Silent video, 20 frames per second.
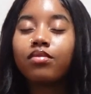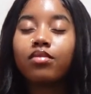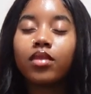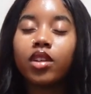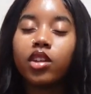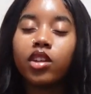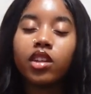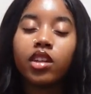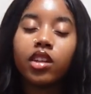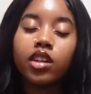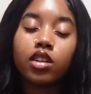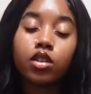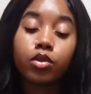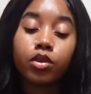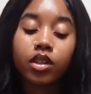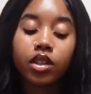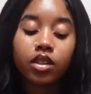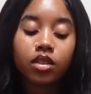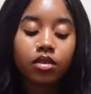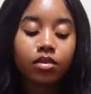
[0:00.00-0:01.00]
it is what
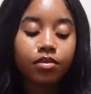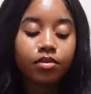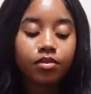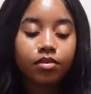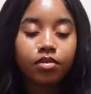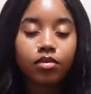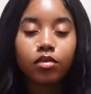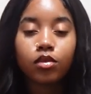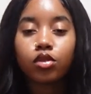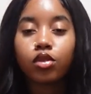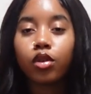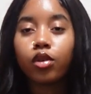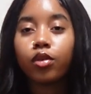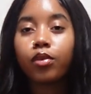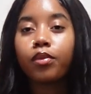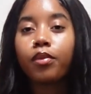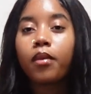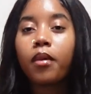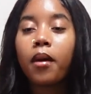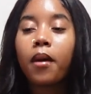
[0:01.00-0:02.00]
it is. So
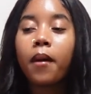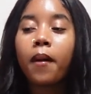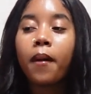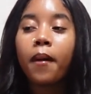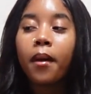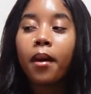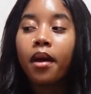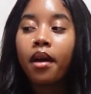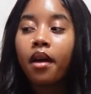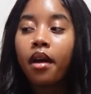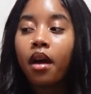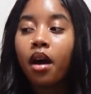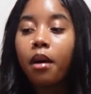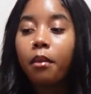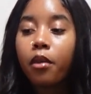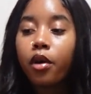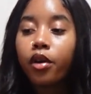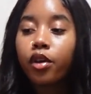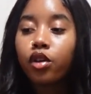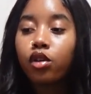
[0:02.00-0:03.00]
I'm
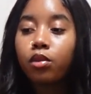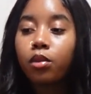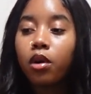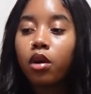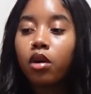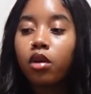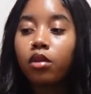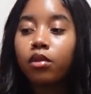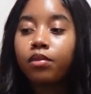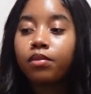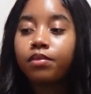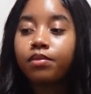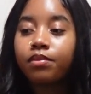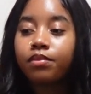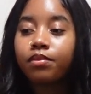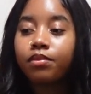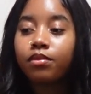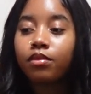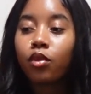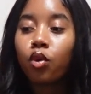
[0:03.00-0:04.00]
on Yubo.
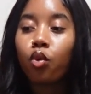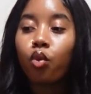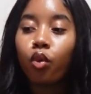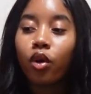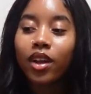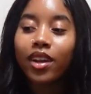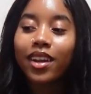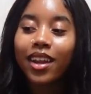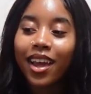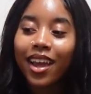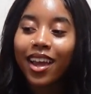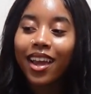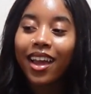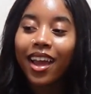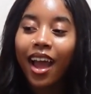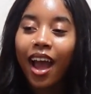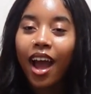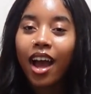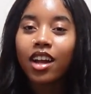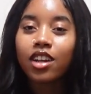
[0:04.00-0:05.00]
One day
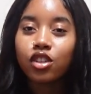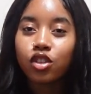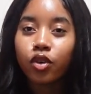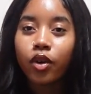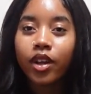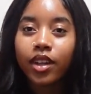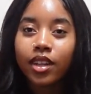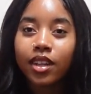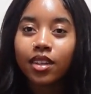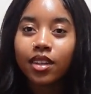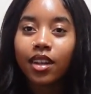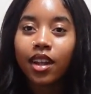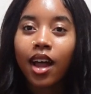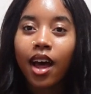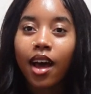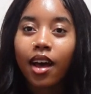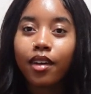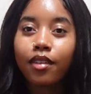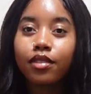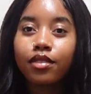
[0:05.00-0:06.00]
I joined this
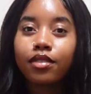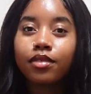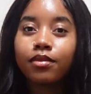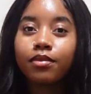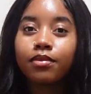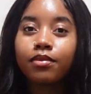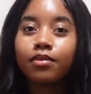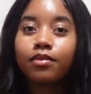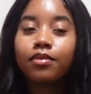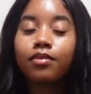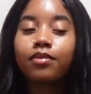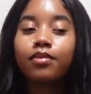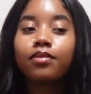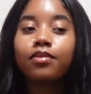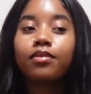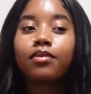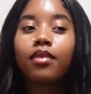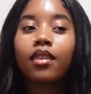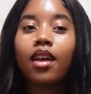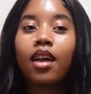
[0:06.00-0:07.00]
live.
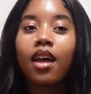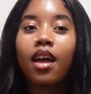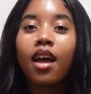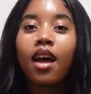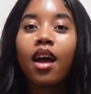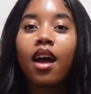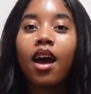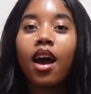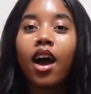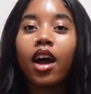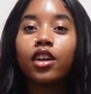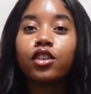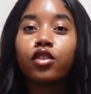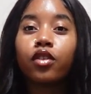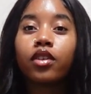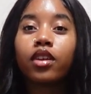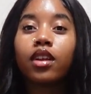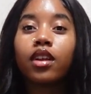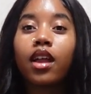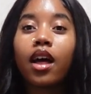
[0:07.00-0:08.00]
I
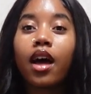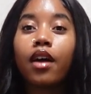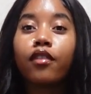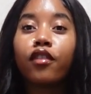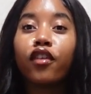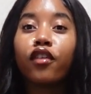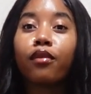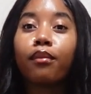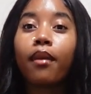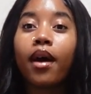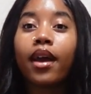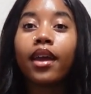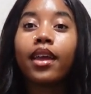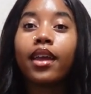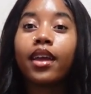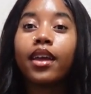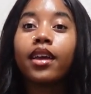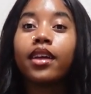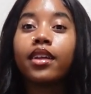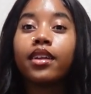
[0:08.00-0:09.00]
joined the live of
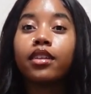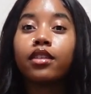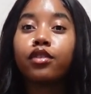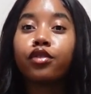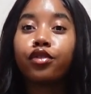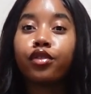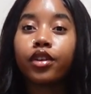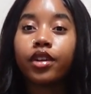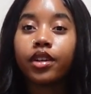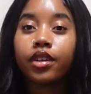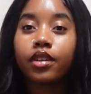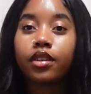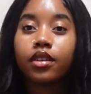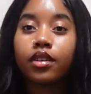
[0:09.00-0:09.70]
Mikey and his friend.